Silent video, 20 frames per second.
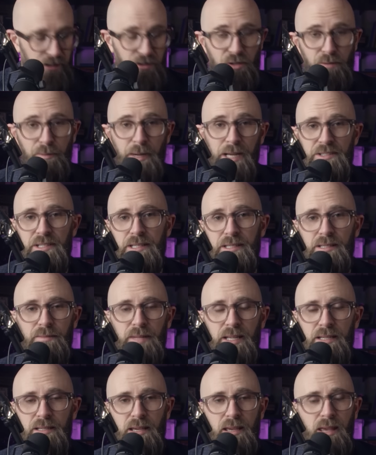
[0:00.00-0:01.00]
the dual pouch system
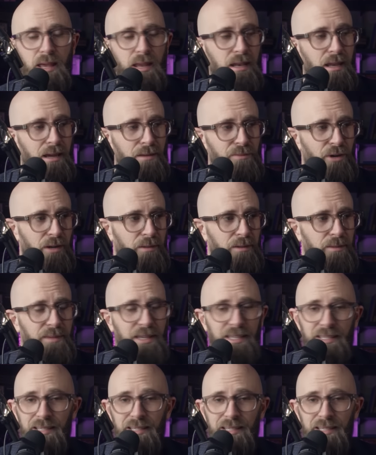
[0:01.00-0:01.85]
that day, no problem.